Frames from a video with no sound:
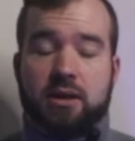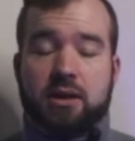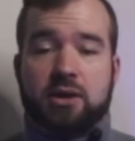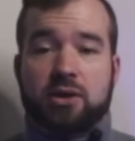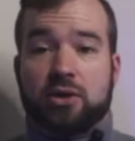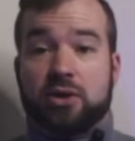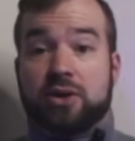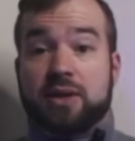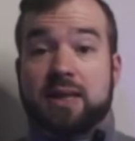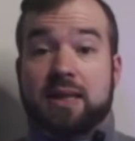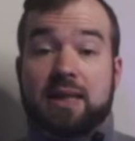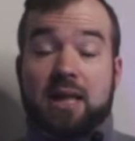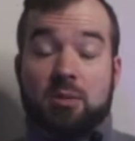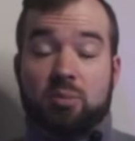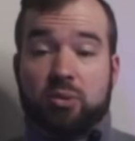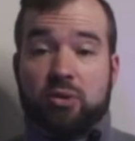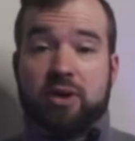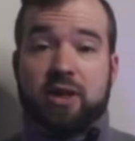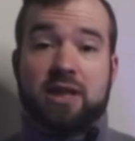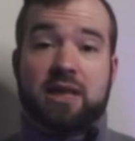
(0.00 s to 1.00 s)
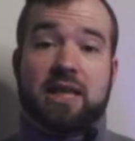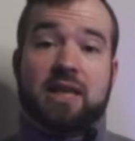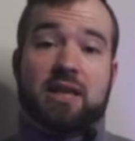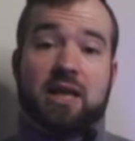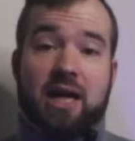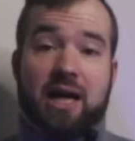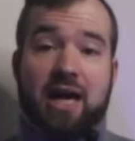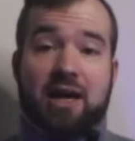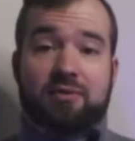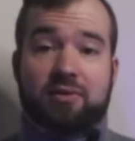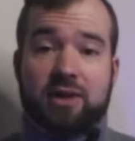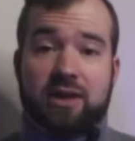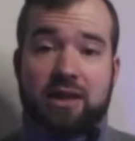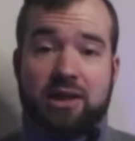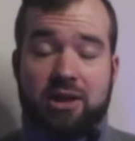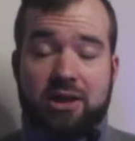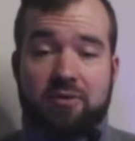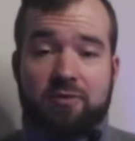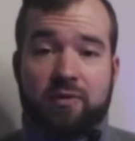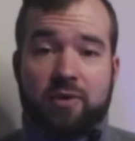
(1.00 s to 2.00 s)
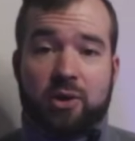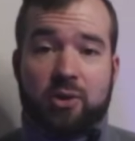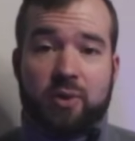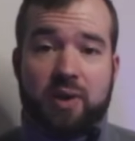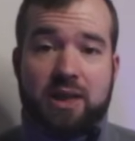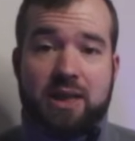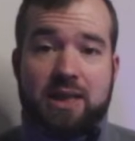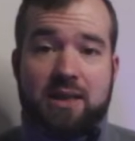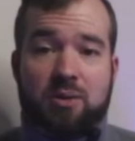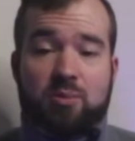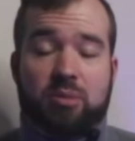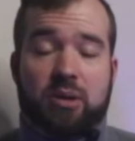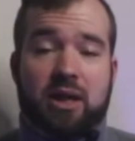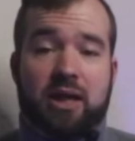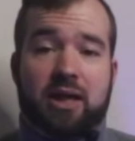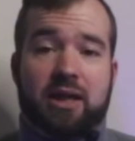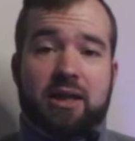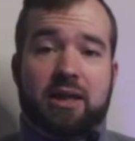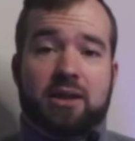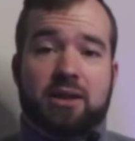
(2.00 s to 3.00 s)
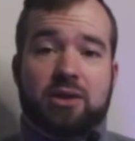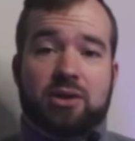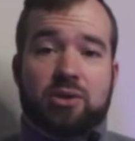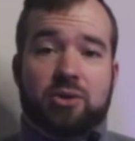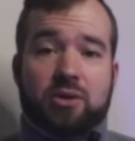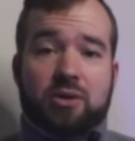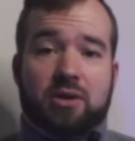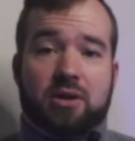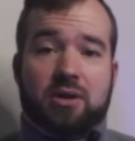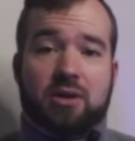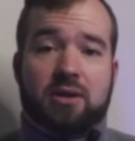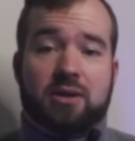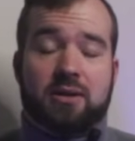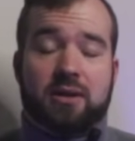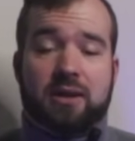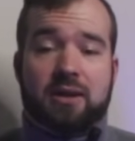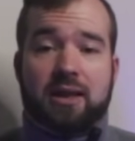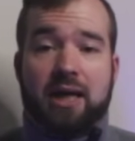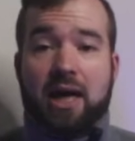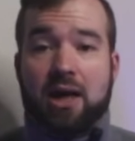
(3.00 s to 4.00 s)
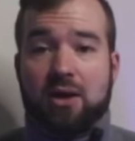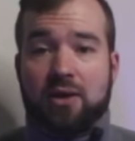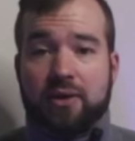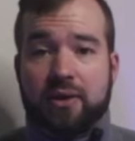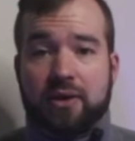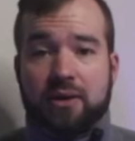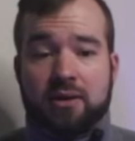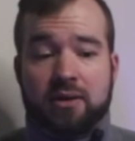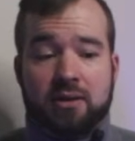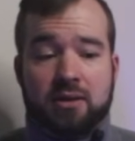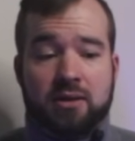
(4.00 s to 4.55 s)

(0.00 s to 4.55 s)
Your set point is heavily influenced by your health.